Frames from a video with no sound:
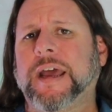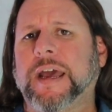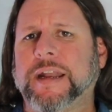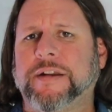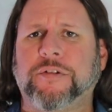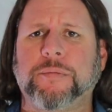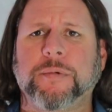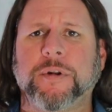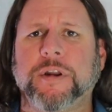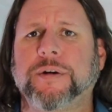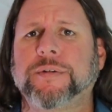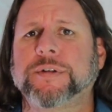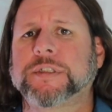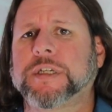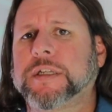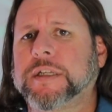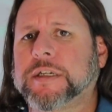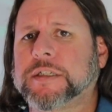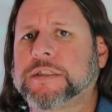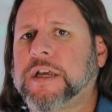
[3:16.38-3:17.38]
and everybody always
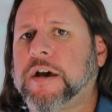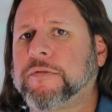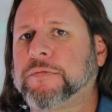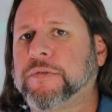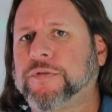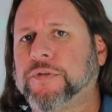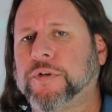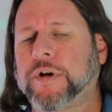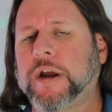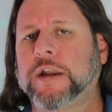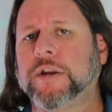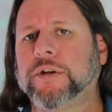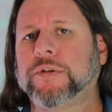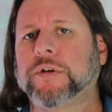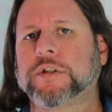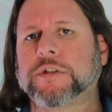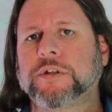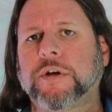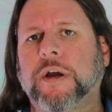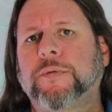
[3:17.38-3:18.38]
clicks off before I do
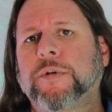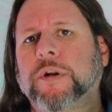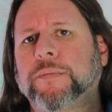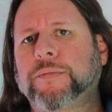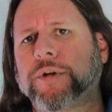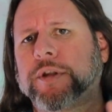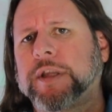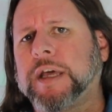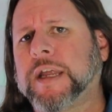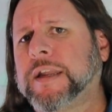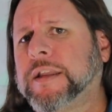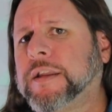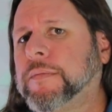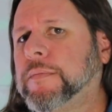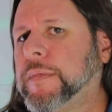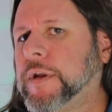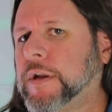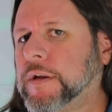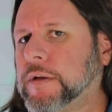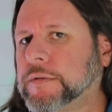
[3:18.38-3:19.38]
it. So I want to put that in the
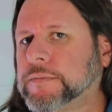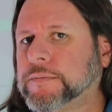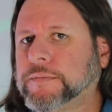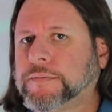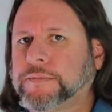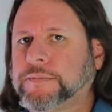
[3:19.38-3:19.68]
middle.